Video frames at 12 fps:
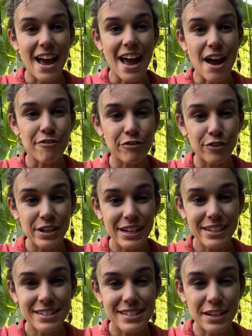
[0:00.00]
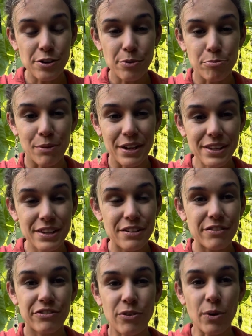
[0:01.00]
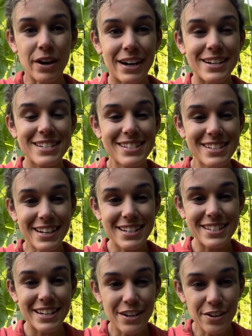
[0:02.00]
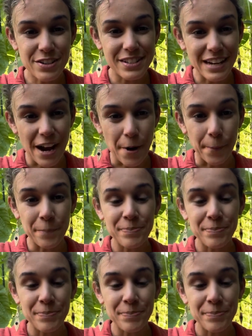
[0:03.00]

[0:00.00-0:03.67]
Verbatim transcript: every single month for six years now